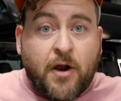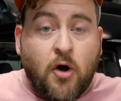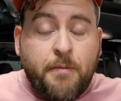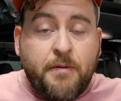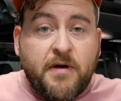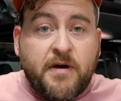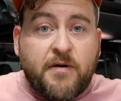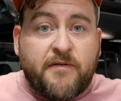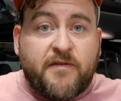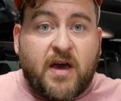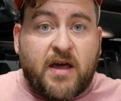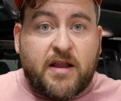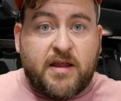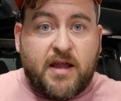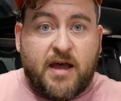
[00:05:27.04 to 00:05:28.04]
then hopefully we've
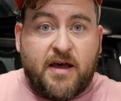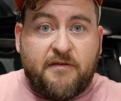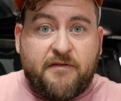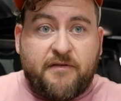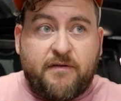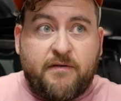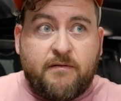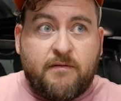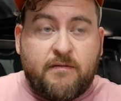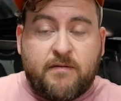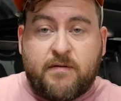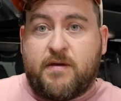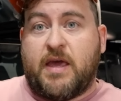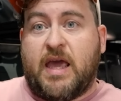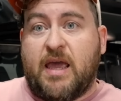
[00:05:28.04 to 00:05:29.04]
got enough
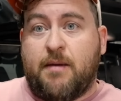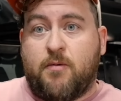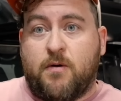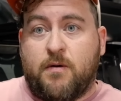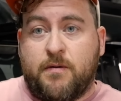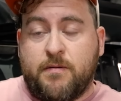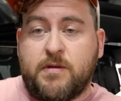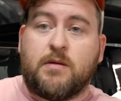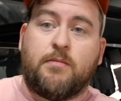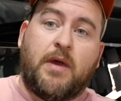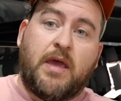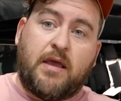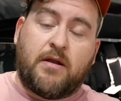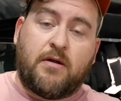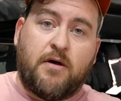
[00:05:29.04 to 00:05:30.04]
cable to
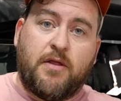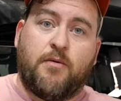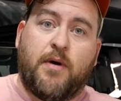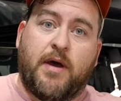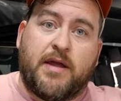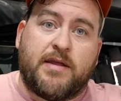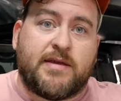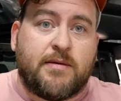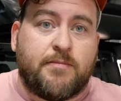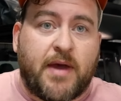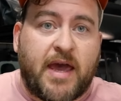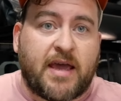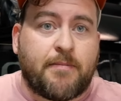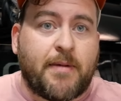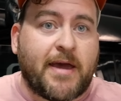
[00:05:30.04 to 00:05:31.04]
make it all the way to the
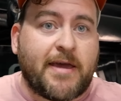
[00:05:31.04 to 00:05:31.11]
back